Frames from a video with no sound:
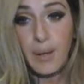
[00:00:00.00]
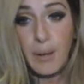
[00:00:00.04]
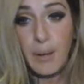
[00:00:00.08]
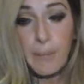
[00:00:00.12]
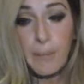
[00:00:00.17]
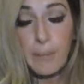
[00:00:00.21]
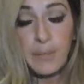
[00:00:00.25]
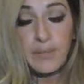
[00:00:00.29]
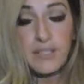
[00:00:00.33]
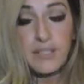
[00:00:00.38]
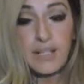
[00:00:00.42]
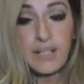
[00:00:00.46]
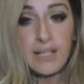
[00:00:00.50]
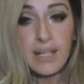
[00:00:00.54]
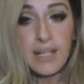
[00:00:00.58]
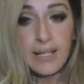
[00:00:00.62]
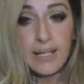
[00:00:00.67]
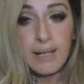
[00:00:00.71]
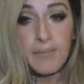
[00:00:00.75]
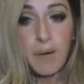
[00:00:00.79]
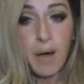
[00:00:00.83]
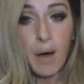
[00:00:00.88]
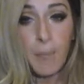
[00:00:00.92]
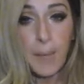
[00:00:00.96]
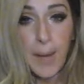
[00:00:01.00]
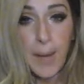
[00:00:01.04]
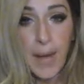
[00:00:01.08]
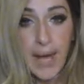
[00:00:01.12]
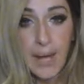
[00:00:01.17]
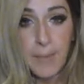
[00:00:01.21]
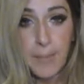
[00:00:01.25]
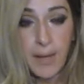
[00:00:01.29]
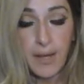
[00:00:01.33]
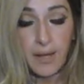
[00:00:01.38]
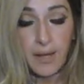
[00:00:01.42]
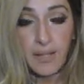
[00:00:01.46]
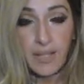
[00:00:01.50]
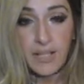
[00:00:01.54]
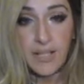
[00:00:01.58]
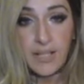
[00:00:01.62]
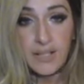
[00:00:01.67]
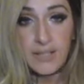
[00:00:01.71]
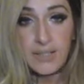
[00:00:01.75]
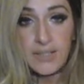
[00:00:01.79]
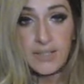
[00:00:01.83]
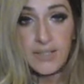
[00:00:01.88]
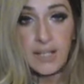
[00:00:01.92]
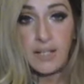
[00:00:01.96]
But the thing about
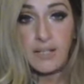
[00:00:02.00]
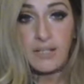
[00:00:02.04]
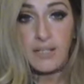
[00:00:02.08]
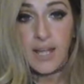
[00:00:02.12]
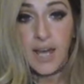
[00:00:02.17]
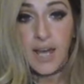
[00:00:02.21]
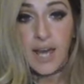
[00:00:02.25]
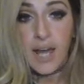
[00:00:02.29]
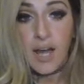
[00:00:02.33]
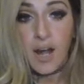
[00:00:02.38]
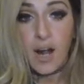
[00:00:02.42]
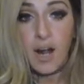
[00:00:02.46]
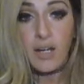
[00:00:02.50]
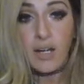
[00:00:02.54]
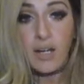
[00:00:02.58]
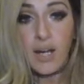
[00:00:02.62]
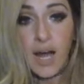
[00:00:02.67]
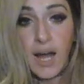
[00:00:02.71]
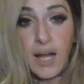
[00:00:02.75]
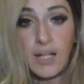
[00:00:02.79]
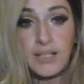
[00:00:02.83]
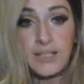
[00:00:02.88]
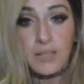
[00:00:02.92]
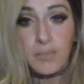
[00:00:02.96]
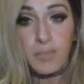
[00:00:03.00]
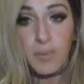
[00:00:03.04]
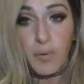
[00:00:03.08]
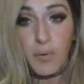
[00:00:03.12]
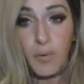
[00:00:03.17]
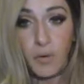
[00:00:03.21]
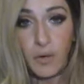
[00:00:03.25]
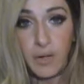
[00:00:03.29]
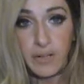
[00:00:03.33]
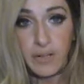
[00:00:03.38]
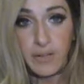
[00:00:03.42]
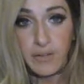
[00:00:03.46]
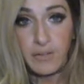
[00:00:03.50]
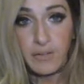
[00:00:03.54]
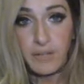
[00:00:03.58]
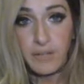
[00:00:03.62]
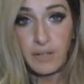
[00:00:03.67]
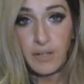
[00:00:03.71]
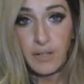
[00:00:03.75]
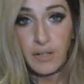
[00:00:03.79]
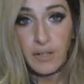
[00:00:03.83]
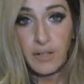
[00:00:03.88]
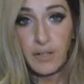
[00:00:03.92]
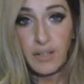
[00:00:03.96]
PayPal is they are not supportive
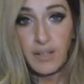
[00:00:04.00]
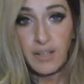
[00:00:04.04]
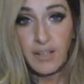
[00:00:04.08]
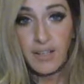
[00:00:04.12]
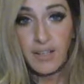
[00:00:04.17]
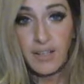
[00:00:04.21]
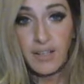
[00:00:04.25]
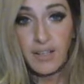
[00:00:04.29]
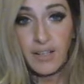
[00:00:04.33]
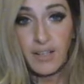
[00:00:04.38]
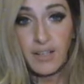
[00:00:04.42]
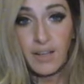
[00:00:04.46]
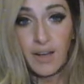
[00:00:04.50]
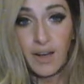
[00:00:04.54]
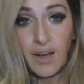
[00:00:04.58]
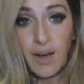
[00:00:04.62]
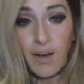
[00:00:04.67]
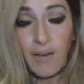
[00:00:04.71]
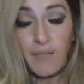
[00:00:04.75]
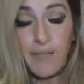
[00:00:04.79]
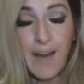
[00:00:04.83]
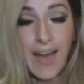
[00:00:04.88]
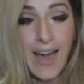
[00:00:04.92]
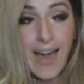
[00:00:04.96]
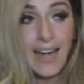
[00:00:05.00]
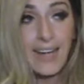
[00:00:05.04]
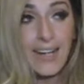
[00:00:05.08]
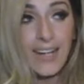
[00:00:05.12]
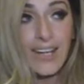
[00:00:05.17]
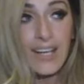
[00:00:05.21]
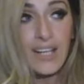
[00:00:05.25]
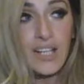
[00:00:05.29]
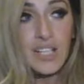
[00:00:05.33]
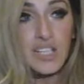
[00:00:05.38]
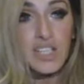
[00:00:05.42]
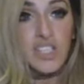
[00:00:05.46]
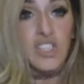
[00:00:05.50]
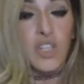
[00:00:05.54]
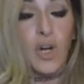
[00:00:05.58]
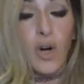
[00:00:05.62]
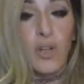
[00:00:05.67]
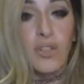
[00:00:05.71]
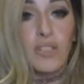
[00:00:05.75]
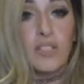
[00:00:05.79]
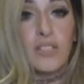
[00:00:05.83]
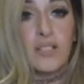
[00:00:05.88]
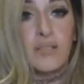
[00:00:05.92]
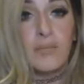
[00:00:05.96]
of any
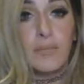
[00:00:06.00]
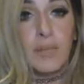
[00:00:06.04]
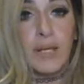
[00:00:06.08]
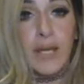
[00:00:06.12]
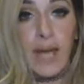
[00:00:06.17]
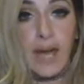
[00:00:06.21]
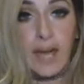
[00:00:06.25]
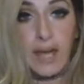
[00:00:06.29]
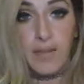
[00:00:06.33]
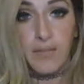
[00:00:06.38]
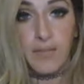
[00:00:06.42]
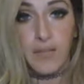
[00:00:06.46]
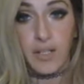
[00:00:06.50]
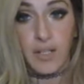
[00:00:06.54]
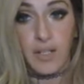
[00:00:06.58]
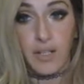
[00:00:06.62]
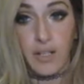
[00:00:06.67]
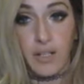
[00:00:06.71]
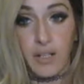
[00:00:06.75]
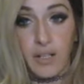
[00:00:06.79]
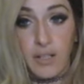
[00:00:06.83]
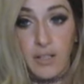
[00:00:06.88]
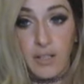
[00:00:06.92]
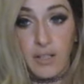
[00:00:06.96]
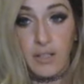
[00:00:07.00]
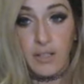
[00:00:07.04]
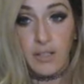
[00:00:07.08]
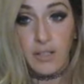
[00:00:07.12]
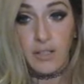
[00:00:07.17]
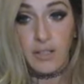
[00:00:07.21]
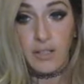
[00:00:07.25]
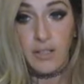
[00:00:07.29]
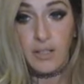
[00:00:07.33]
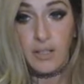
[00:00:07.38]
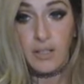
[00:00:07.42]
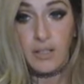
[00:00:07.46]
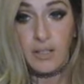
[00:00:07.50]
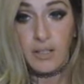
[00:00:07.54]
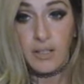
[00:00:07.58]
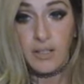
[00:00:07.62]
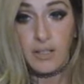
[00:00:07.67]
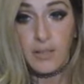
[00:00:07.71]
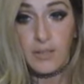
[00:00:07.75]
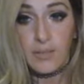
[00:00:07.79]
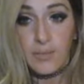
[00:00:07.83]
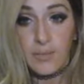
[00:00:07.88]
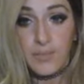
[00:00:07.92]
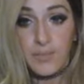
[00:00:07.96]
adult behavior.
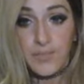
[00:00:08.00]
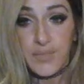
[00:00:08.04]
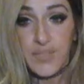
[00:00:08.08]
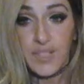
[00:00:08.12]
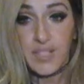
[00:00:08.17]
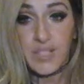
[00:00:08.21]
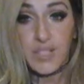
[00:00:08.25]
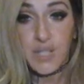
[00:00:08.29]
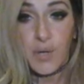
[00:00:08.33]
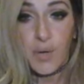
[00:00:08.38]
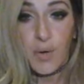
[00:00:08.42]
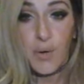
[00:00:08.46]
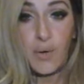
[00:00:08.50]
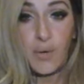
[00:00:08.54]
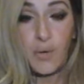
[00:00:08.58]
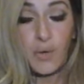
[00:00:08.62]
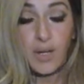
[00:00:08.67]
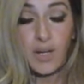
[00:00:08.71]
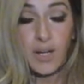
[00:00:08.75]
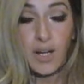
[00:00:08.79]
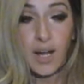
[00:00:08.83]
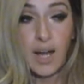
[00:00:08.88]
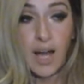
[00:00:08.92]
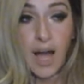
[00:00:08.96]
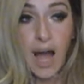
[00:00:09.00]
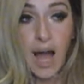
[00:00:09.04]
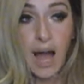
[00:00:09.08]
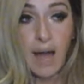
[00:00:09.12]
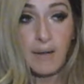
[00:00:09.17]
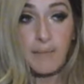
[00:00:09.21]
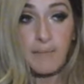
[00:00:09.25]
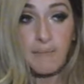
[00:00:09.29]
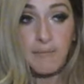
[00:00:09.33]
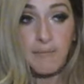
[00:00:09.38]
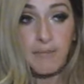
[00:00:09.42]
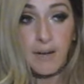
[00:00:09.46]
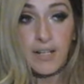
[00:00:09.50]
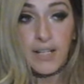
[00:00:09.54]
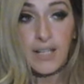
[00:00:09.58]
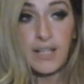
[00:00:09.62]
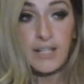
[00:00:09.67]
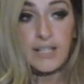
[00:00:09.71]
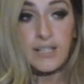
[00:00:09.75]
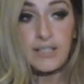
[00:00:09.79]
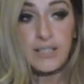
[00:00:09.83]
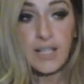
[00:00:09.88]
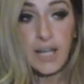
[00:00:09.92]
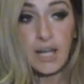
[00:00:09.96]
So I'm
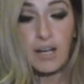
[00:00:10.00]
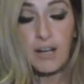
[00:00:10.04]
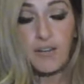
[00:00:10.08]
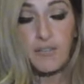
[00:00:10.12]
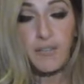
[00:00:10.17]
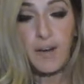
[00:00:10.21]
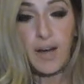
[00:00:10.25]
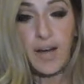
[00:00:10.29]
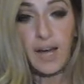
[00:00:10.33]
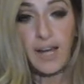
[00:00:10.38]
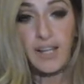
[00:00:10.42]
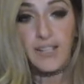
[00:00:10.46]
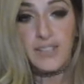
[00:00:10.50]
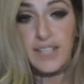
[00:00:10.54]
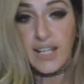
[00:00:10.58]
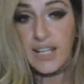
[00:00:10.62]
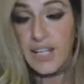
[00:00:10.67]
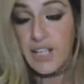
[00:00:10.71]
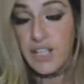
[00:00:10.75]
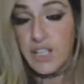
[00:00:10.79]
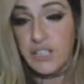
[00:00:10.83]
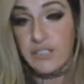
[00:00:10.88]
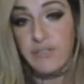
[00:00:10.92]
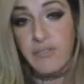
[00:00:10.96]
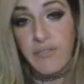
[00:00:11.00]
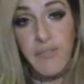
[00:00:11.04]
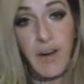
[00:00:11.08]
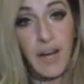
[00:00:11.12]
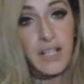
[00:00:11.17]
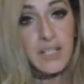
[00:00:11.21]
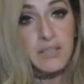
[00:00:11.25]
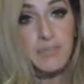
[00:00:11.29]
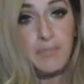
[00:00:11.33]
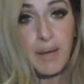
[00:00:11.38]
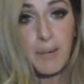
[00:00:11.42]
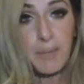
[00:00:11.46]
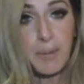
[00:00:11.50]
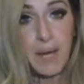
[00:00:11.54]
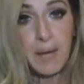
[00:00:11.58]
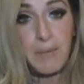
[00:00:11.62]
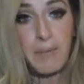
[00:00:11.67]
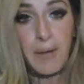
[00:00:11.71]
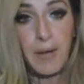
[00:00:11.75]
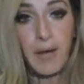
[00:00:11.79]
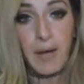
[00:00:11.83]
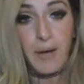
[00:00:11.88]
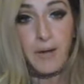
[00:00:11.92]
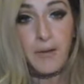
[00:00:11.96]
fucking terrified that he just fucked my
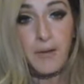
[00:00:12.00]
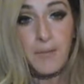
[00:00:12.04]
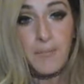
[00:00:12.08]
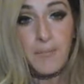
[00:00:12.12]
PayPal.